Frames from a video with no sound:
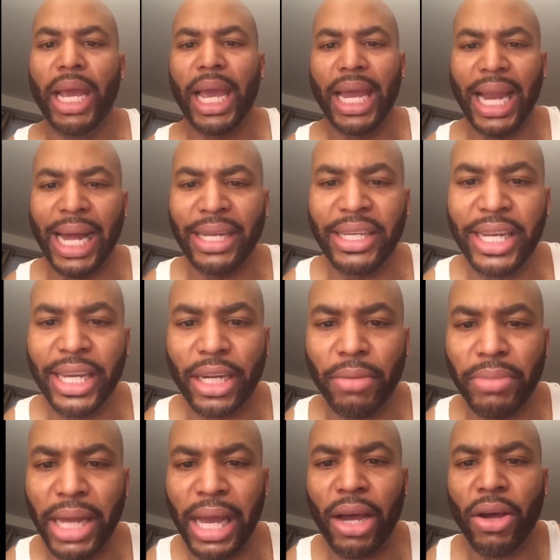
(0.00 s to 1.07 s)
And I dick
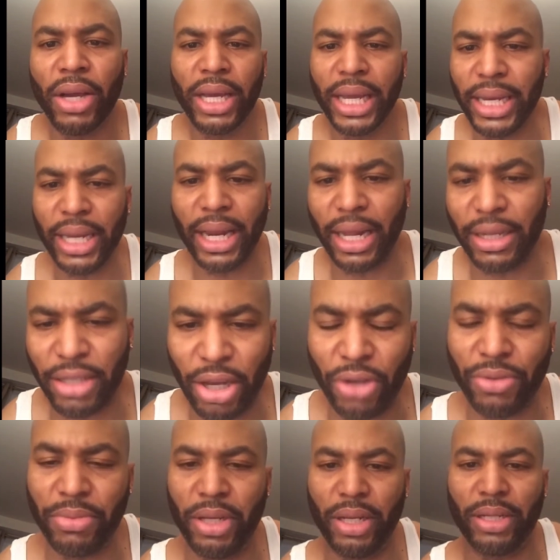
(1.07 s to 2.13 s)
them down, and then I
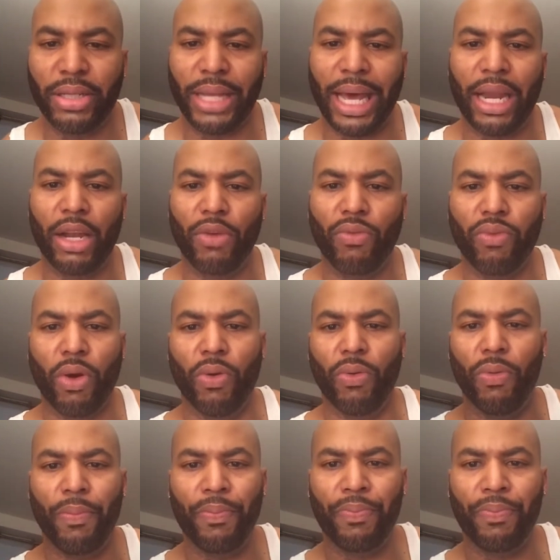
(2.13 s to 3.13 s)
toss them to the side of the road.